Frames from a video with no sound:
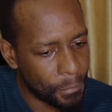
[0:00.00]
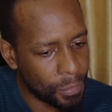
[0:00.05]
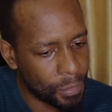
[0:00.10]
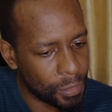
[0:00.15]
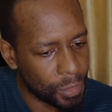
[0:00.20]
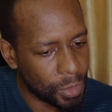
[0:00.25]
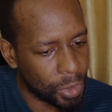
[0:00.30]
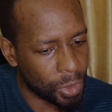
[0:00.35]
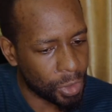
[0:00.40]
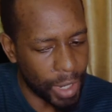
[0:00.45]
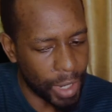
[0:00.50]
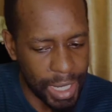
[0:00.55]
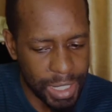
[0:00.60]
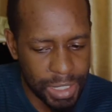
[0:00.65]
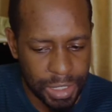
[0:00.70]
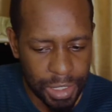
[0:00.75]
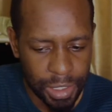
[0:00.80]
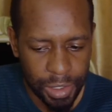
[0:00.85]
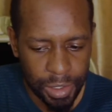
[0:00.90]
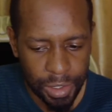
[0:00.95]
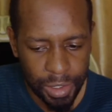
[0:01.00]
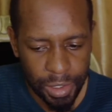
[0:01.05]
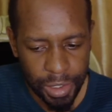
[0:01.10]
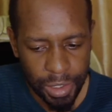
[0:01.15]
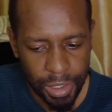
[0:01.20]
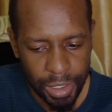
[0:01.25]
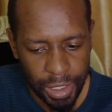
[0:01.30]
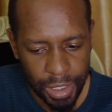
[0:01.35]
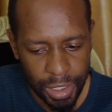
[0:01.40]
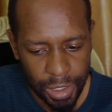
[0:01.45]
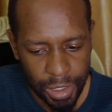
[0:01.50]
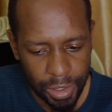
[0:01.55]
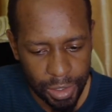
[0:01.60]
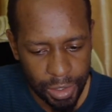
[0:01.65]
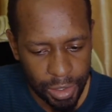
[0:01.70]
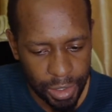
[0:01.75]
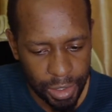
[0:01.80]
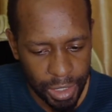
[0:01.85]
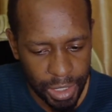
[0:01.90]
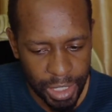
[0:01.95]
All right?
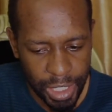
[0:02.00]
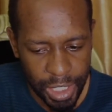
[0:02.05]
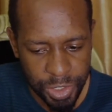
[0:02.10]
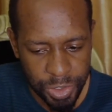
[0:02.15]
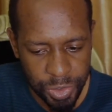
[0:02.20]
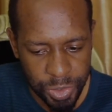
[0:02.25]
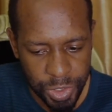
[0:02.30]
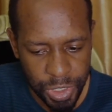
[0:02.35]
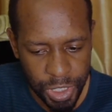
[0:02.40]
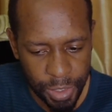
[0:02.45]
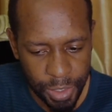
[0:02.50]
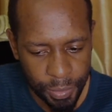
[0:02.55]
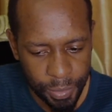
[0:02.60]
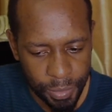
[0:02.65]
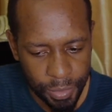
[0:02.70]
In a dream,